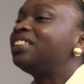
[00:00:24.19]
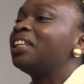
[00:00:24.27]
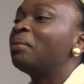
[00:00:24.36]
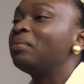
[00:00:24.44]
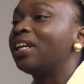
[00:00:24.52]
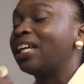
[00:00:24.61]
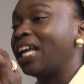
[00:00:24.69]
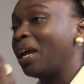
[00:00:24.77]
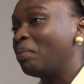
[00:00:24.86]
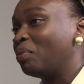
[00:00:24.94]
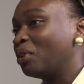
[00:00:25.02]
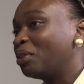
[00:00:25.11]
Timnit
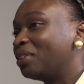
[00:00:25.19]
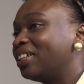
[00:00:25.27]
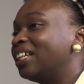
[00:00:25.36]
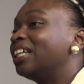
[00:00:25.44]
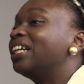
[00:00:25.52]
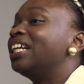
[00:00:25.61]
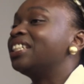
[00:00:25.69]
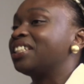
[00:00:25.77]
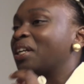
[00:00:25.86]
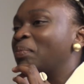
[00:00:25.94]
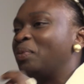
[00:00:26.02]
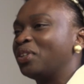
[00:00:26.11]
Gebru
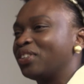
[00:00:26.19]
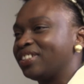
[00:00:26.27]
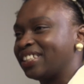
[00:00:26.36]
is a computer